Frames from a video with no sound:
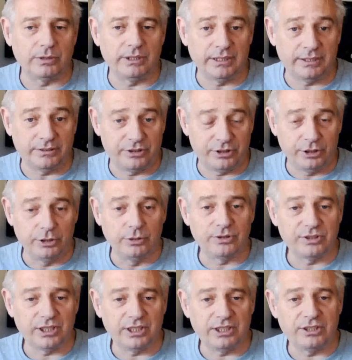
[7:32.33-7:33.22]
its
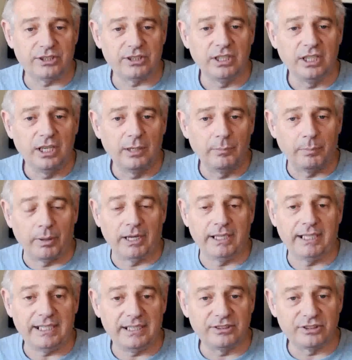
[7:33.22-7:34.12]
usage by
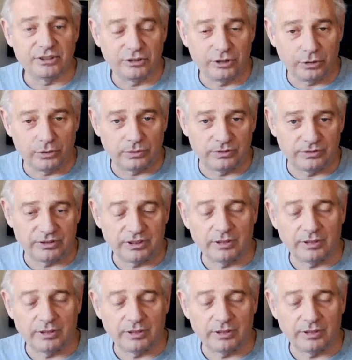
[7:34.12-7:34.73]
his students.